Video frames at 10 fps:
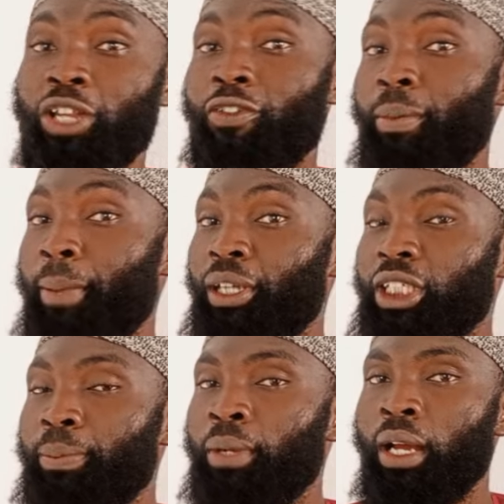part of our
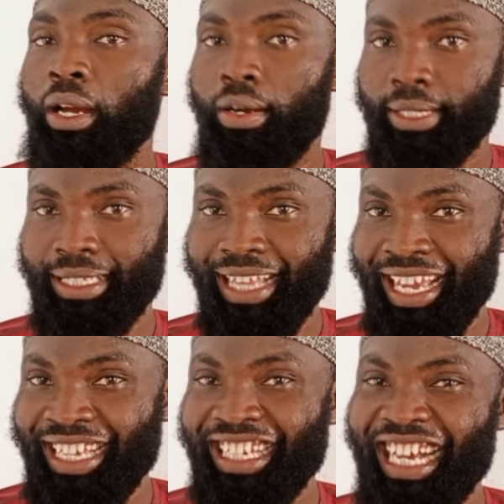membership. Until
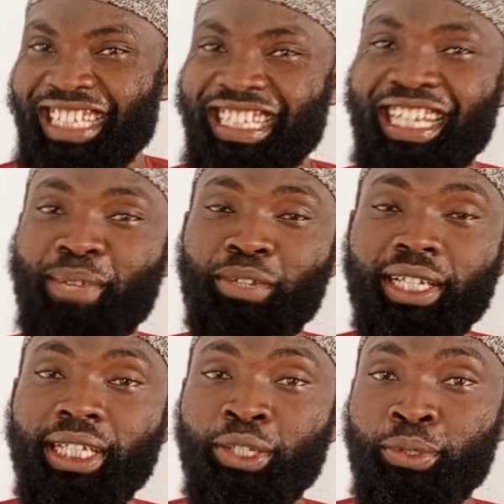then, Assalamu
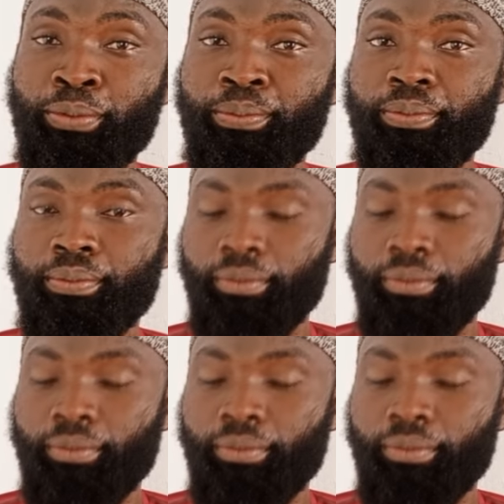alaikum